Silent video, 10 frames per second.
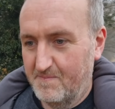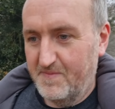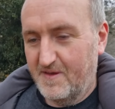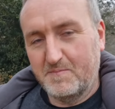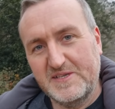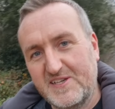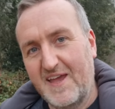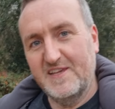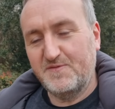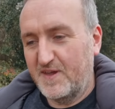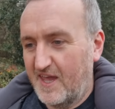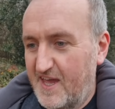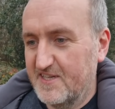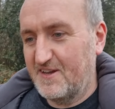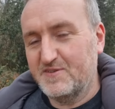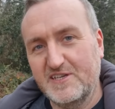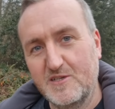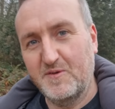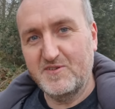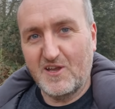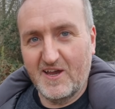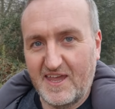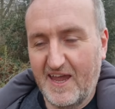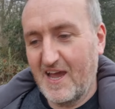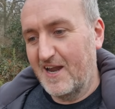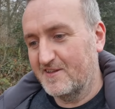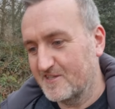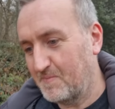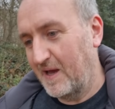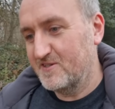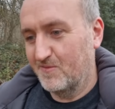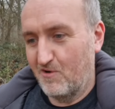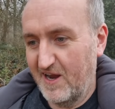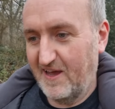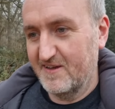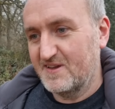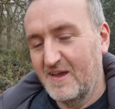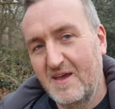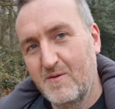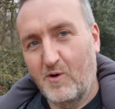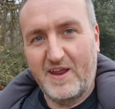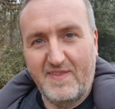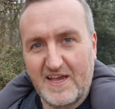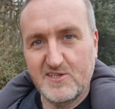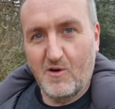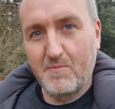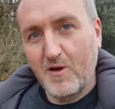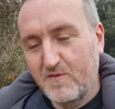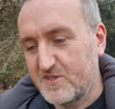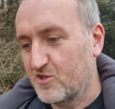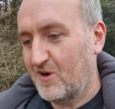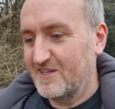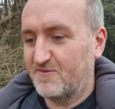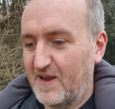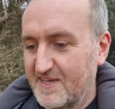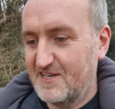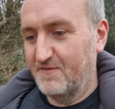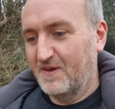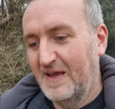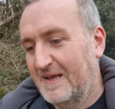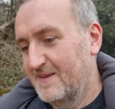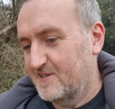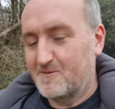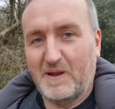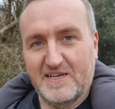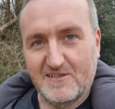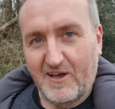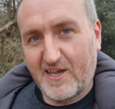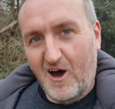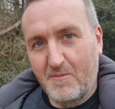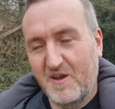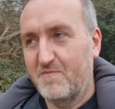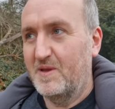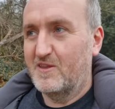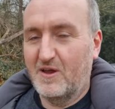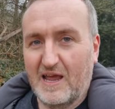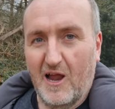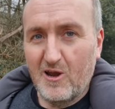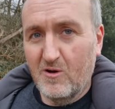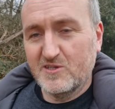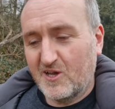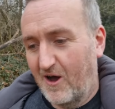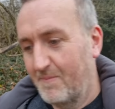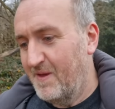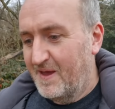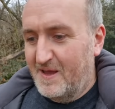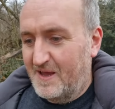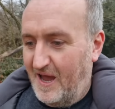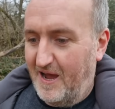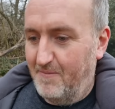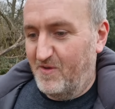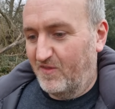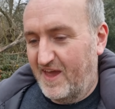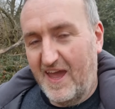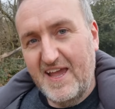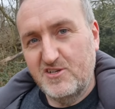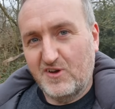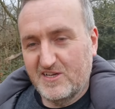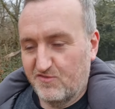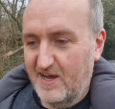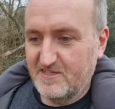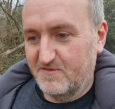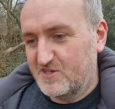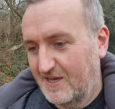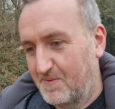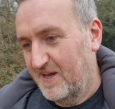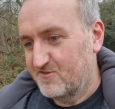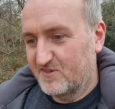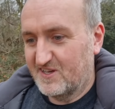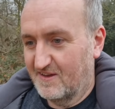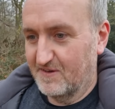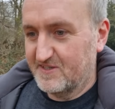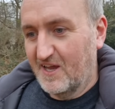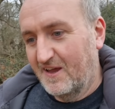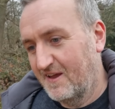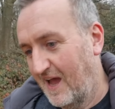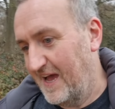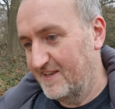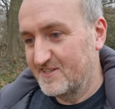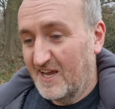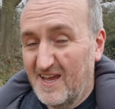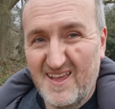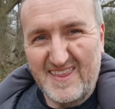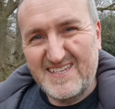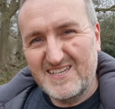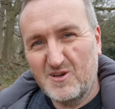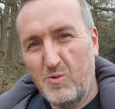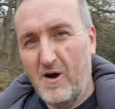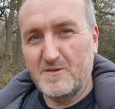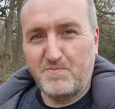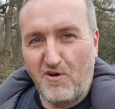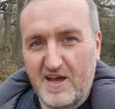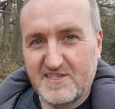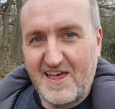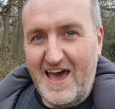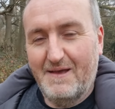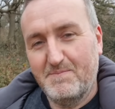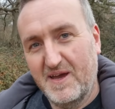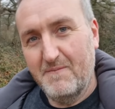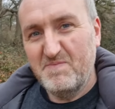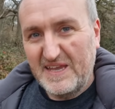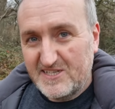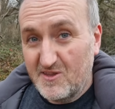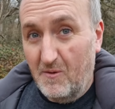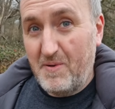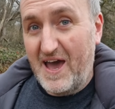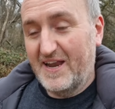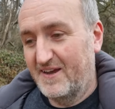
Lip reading: I've been saying this for years, ever since we've started getting coloured displays on radios. Why don't they sort of move to transflective displays? Like Garmin have been doing it a long time. On their E-Trex range of GPS receivers, and this isn't quite as bright as that, but it's not bad.